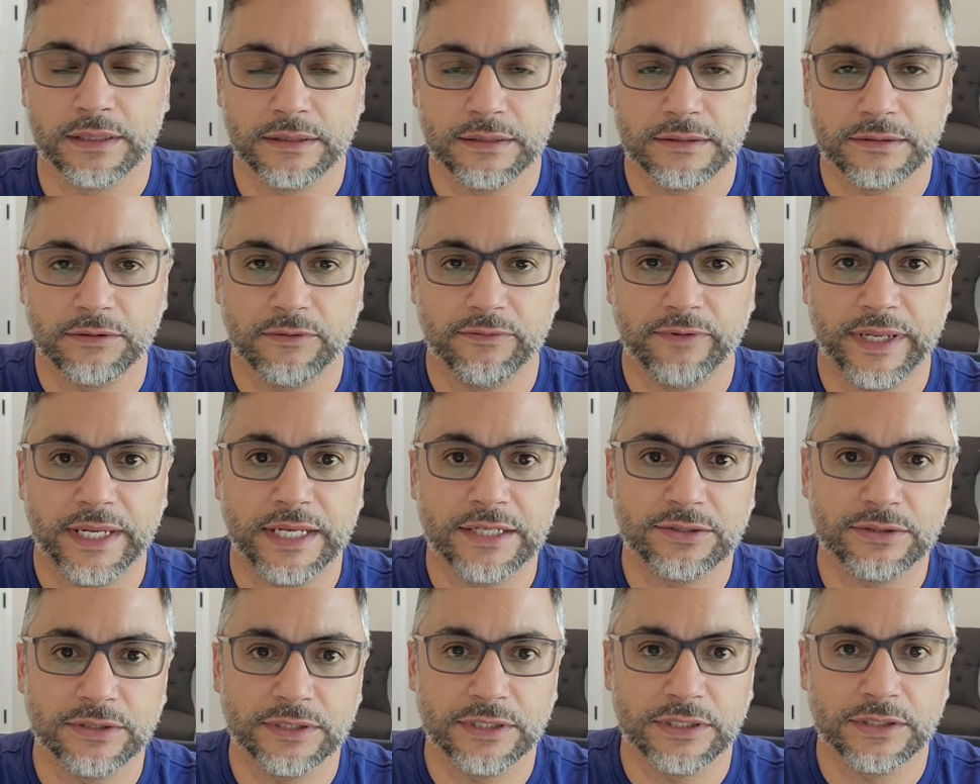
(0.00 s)
So
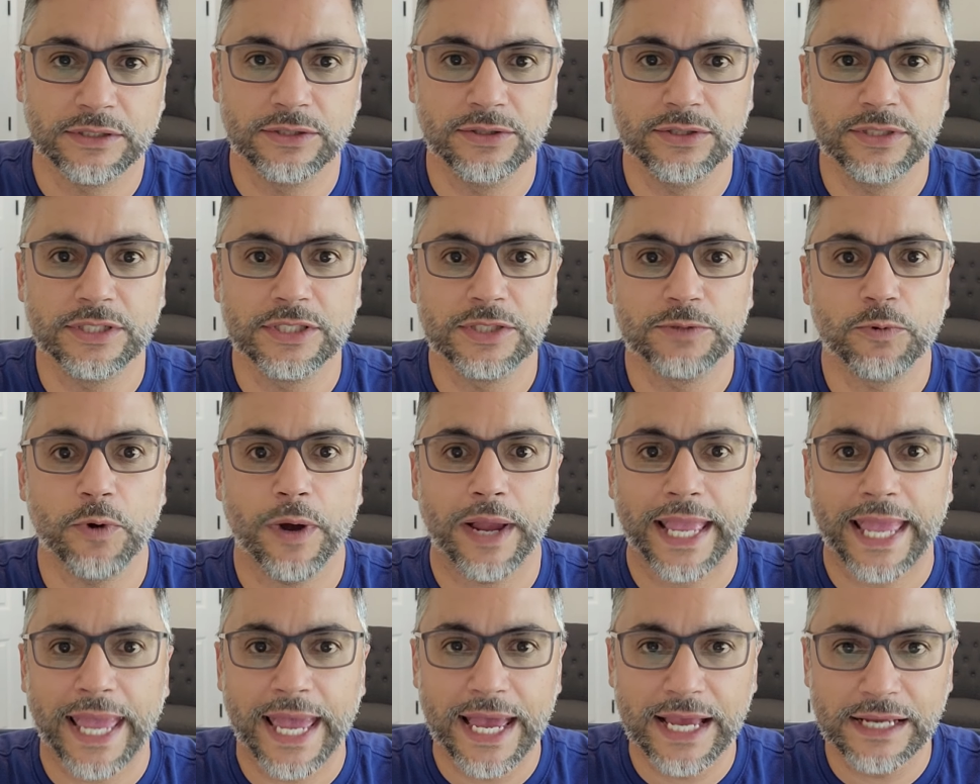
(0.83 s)
financial institutions will
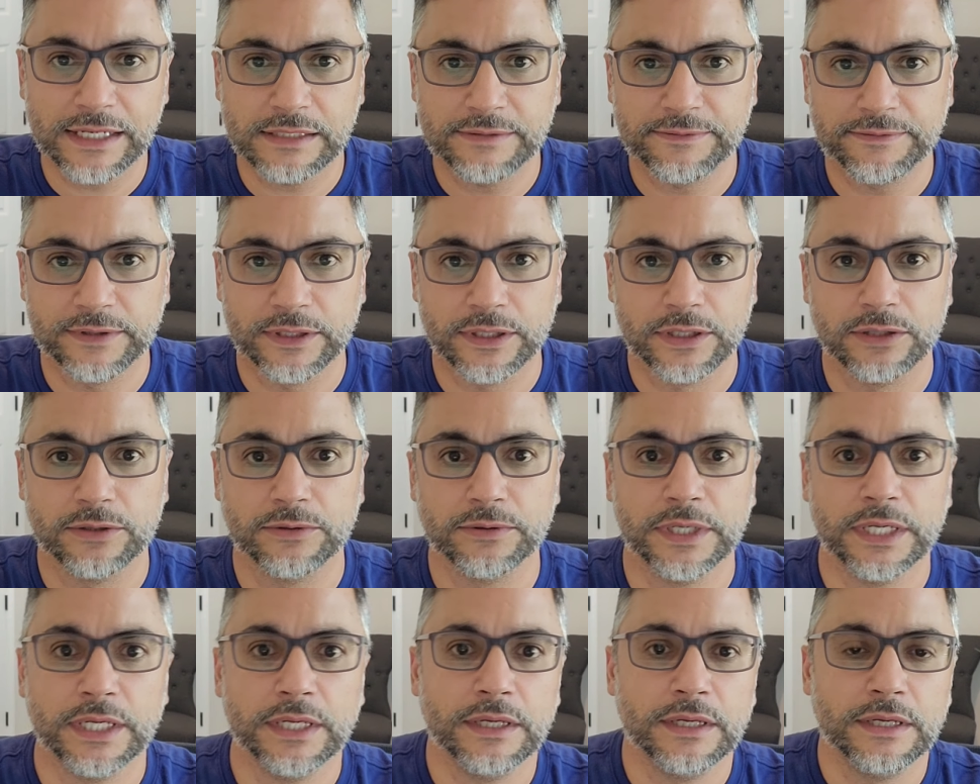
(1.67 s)
cash
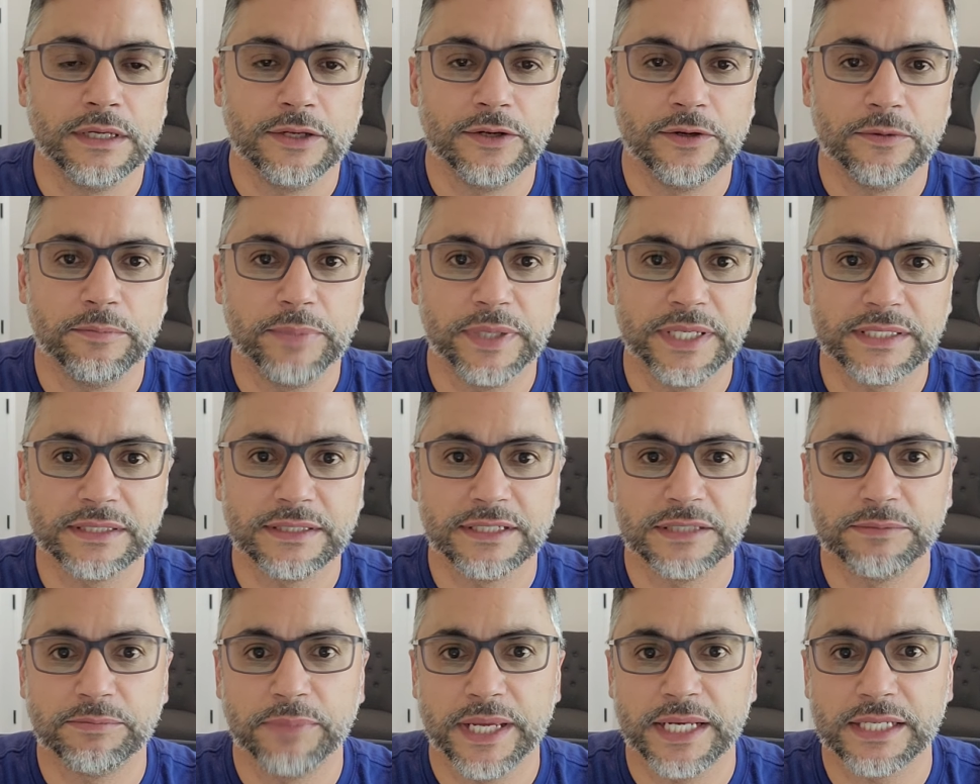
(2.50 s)
flow your
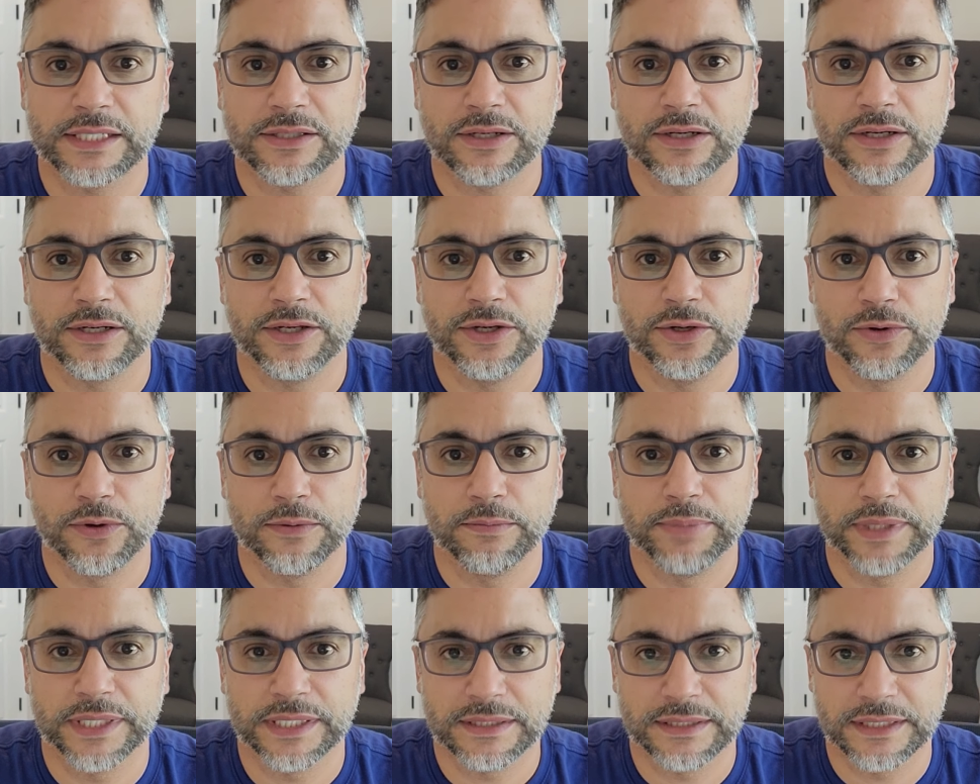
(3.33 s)
business based on your
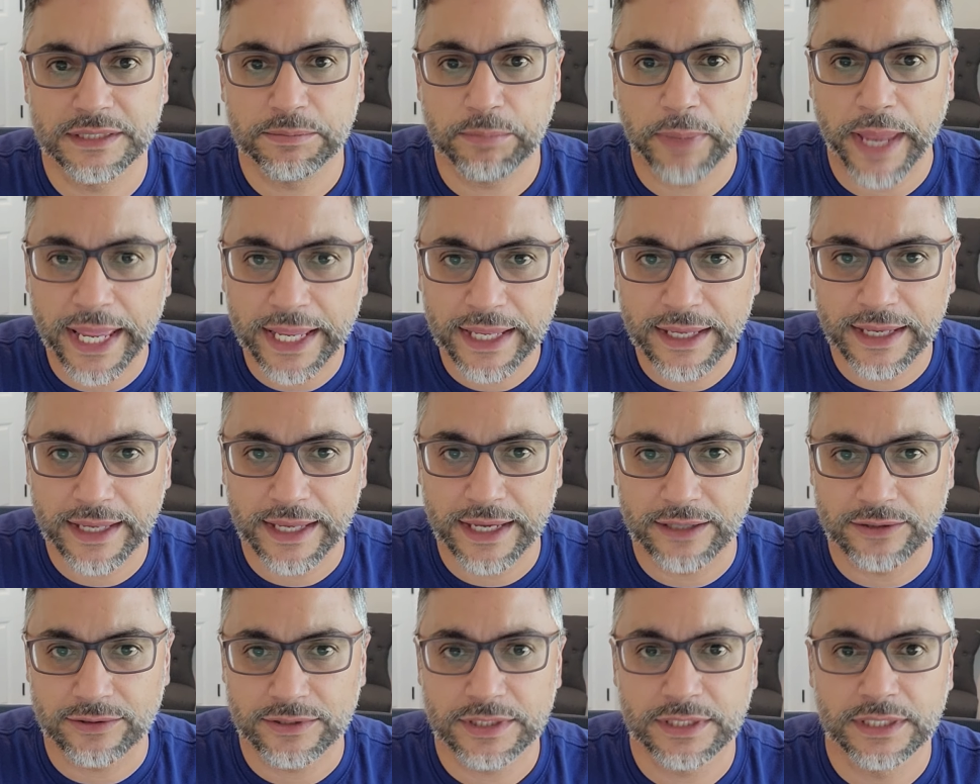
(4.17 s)
business bank
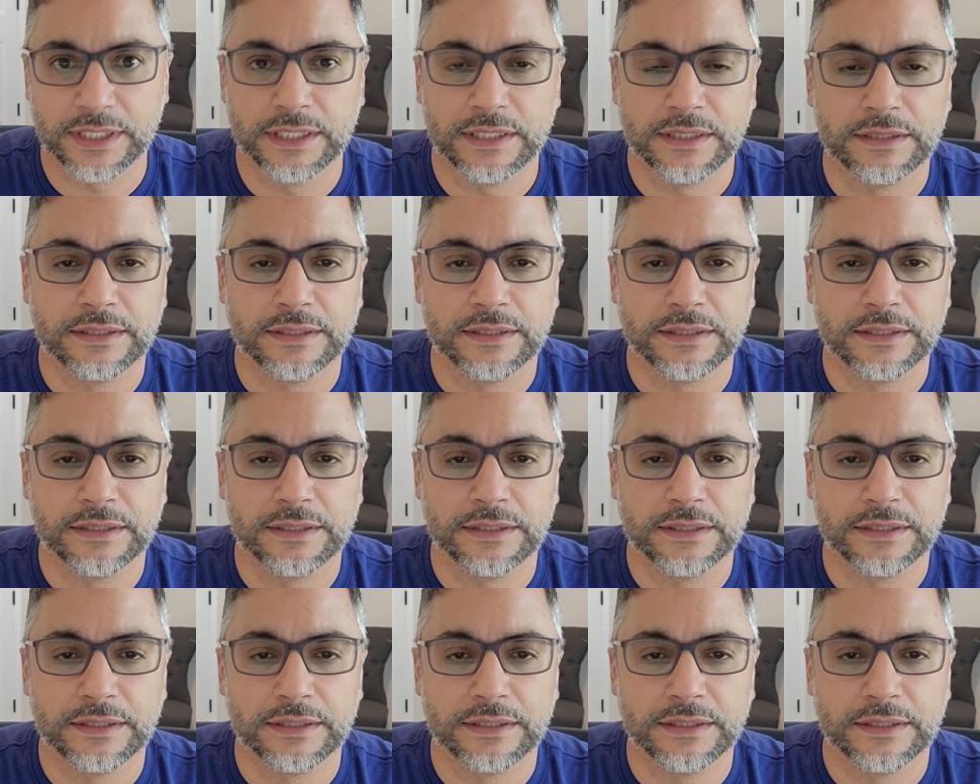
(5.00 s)
accounts.